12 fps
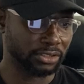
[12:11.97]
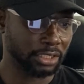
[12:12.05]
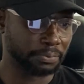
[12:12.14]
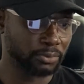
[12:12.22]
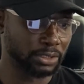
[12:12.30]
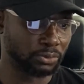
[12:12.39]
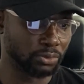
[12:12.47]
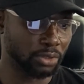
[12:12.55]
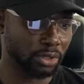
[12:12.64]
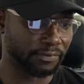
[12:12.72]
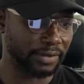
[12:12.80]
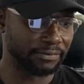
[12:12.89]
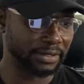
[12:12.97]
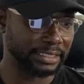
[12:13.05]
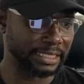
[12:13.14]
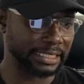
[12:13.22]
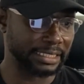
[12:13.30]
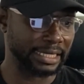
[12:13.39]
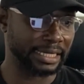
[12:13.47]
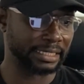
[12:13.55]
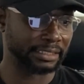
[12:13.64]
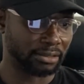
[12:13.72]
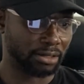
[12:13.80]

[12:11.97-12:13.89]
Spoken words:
Just put the whole of everything here,